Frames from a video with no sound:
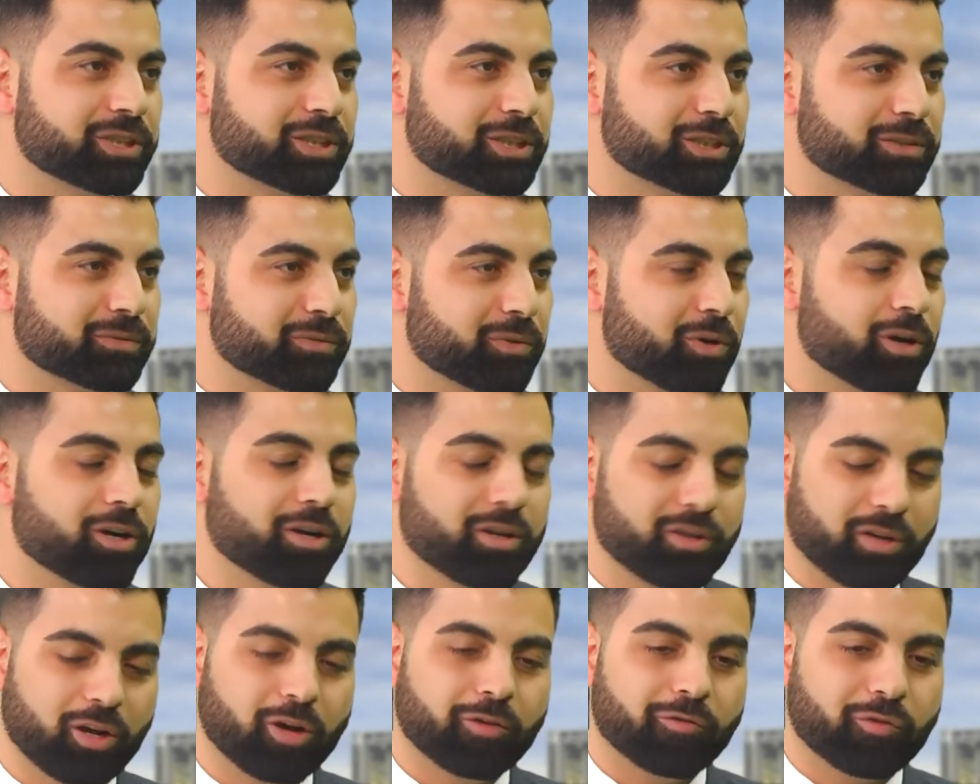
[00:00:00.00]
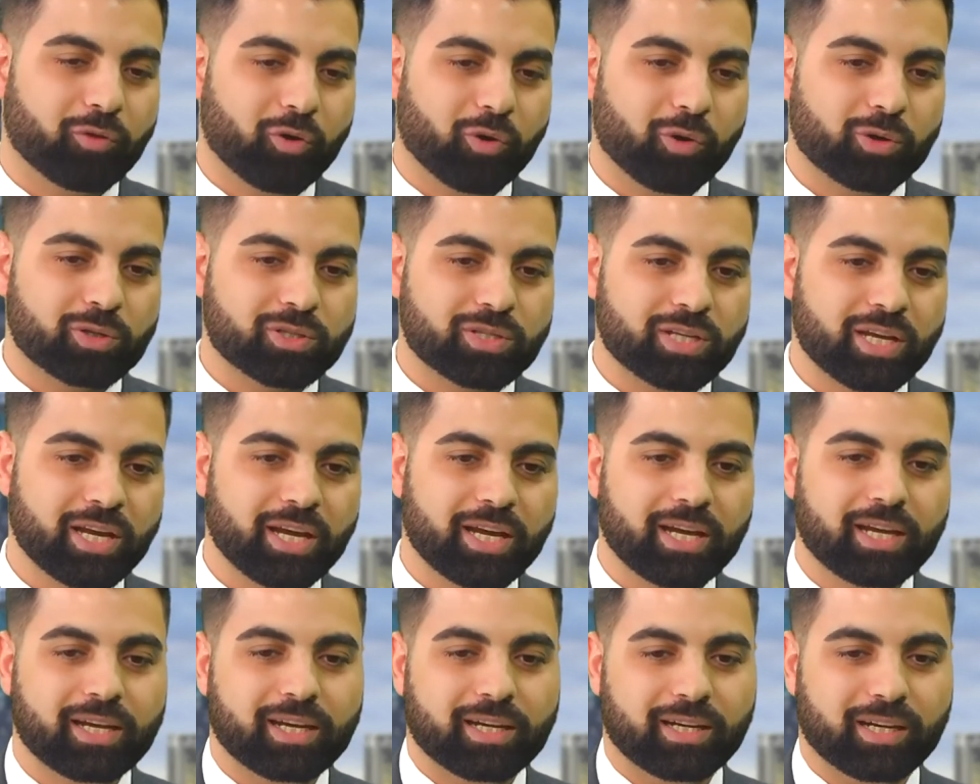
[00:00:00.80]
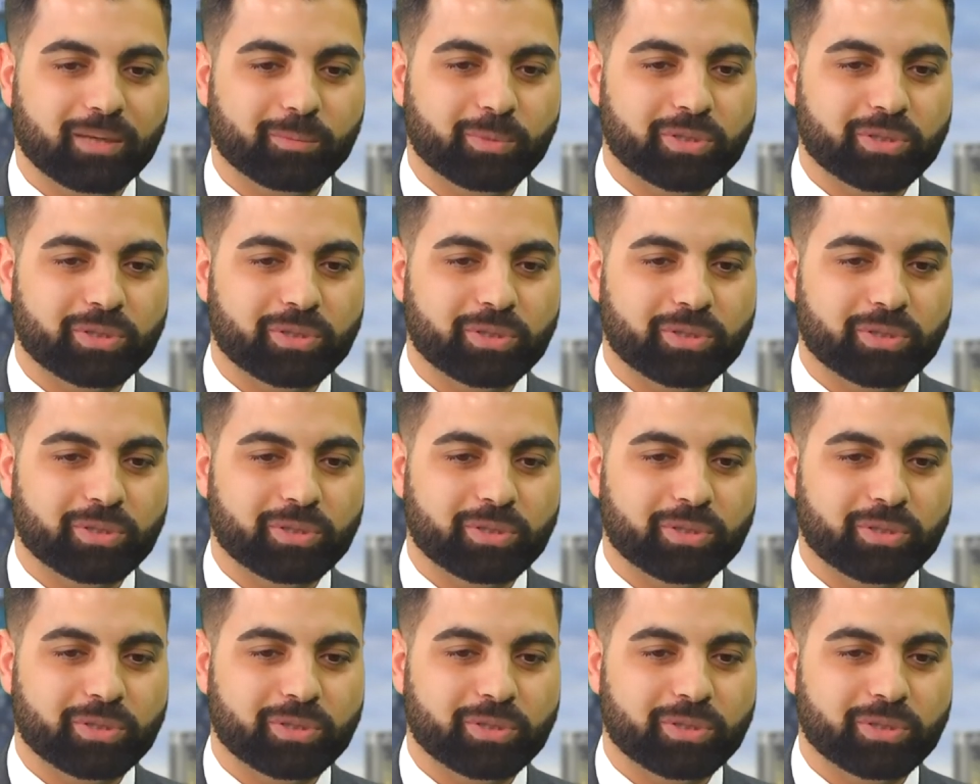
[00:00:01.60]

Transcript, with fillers: And of, of course, uh,